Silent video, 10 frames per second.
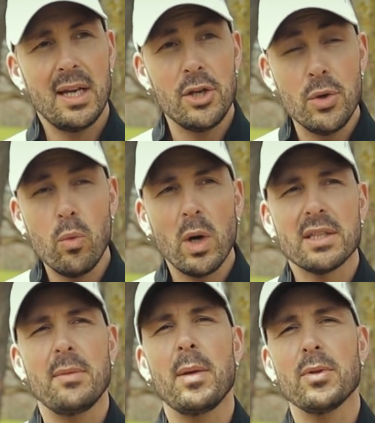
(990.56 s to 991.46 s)
You
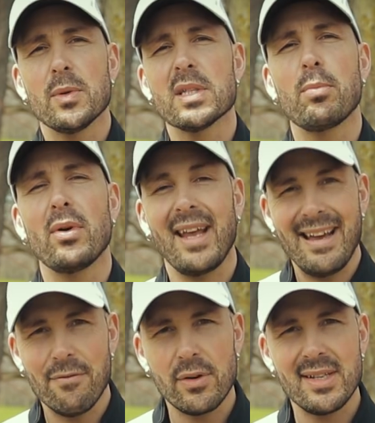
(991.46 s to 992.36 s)
want to be able to exploit
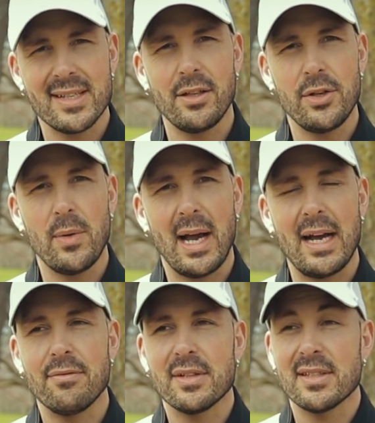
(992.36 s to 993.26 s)
every skill you
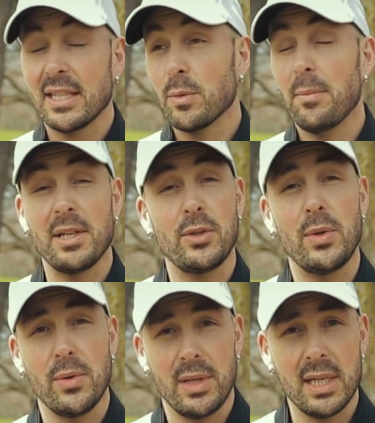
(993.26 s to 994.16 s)
have because that's what makes
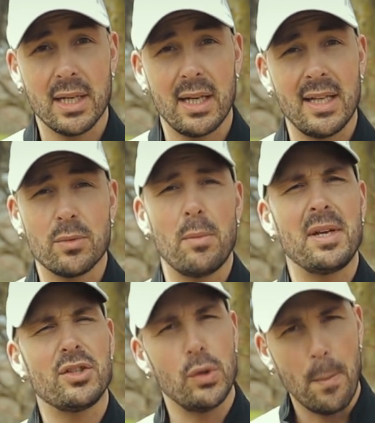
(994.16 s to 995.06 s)
you unique and that's what
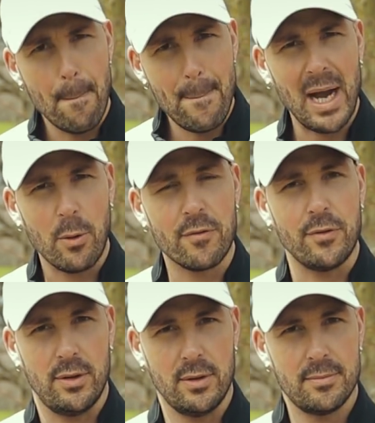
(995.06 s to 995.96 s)
makes you
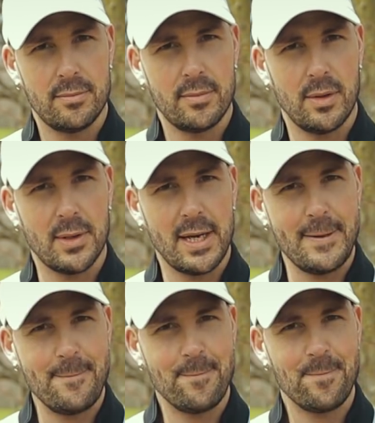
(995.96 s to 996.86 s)
powerful,
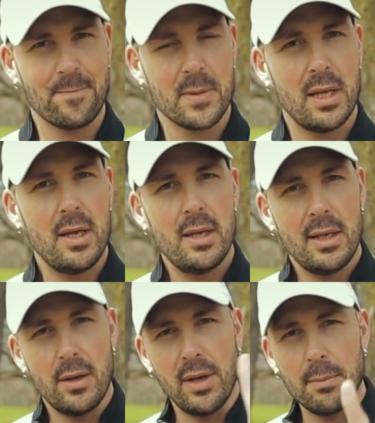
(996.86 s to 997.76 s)
okay?
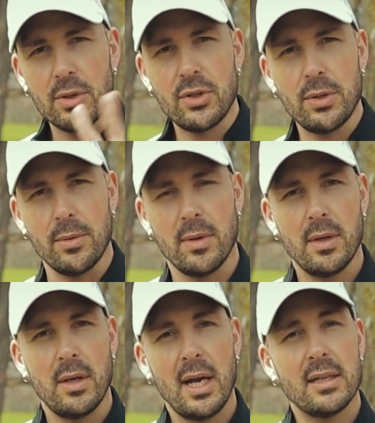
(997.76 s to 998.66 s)
Now, number two
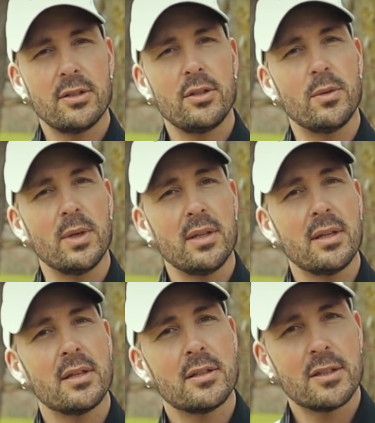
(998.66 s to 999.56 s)
has to do
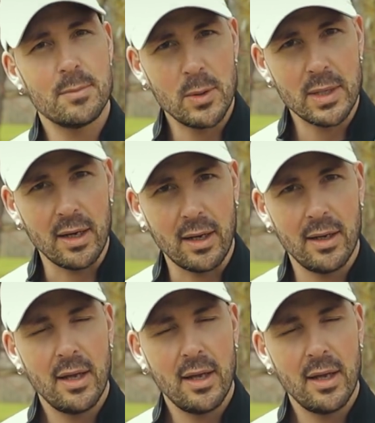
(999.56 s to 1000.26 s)
with smoking.